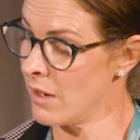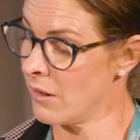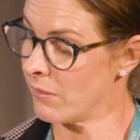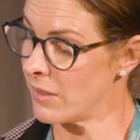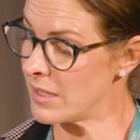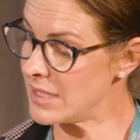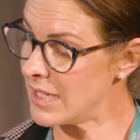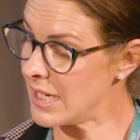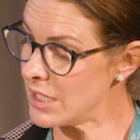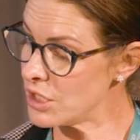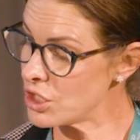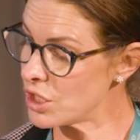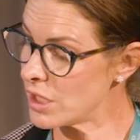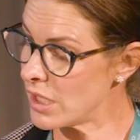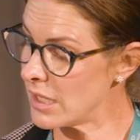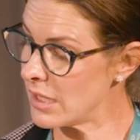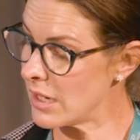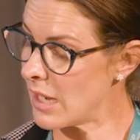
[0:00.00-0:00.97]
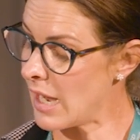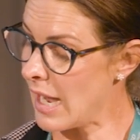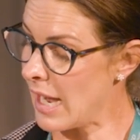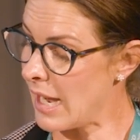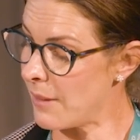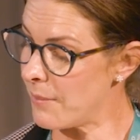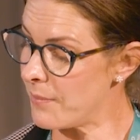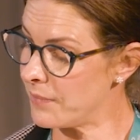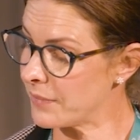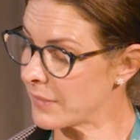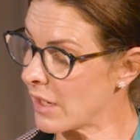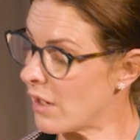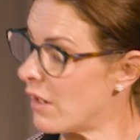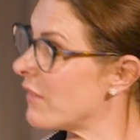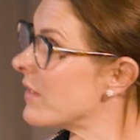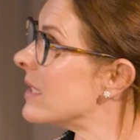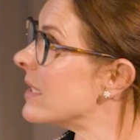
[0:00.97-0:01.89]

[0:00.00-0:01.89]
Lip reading: Retention of